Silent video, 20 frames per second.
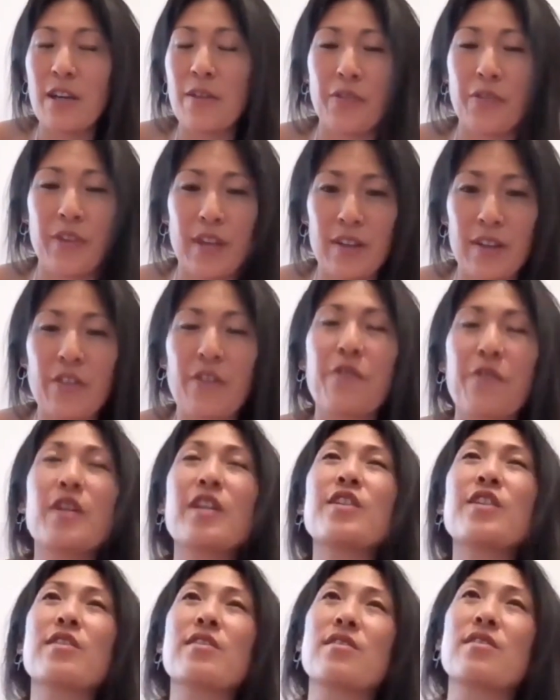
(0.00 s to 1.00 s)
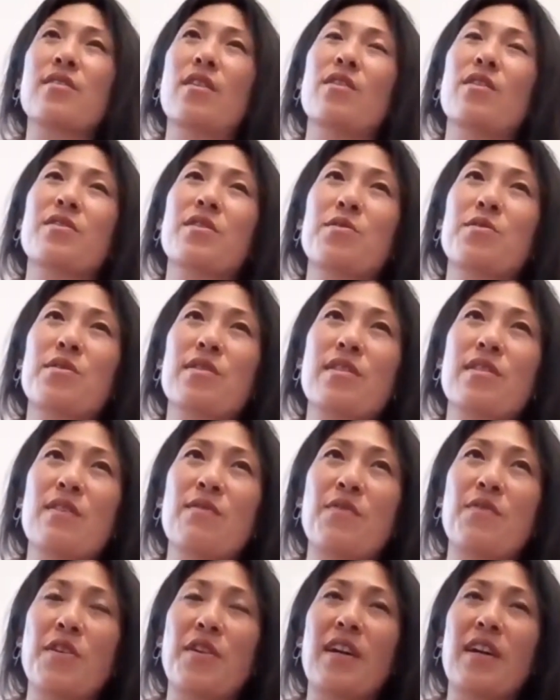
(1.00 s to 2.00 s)
The footage is also just
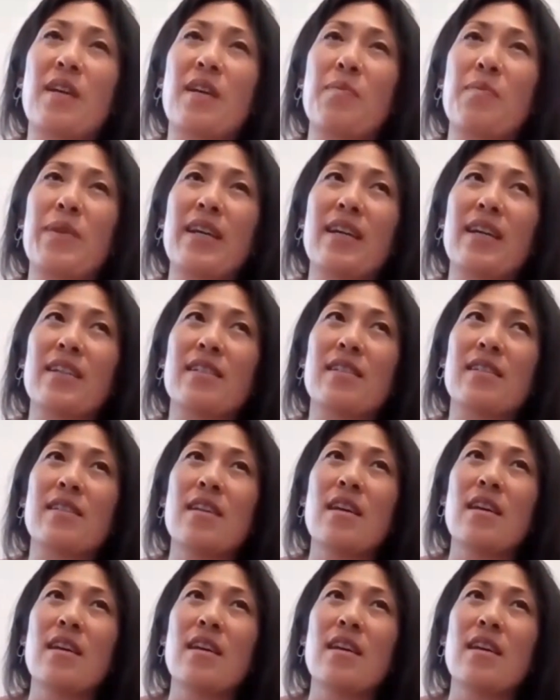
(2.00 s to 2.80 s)
infuriating because